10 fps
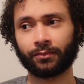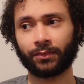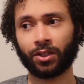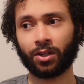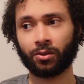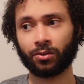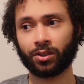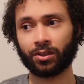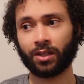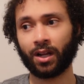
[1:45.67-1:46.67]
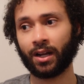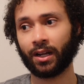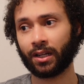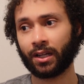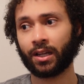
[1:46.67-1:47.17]
you know, just
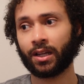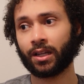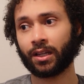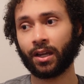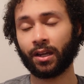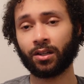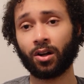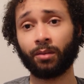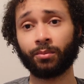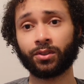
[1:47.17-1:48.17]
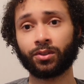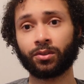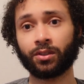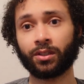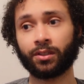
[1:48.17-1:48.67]
not get an
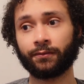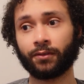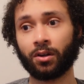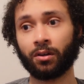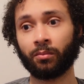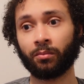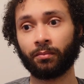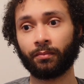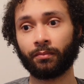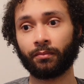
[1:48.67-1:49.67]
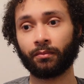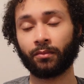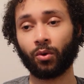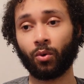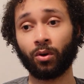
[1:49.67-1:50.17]
opportunity from
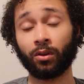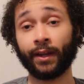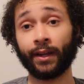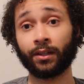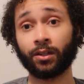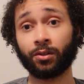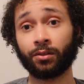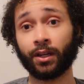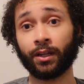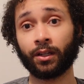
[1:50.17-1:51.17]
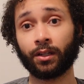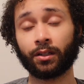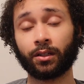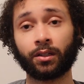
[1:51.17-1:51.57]
Orlando yet,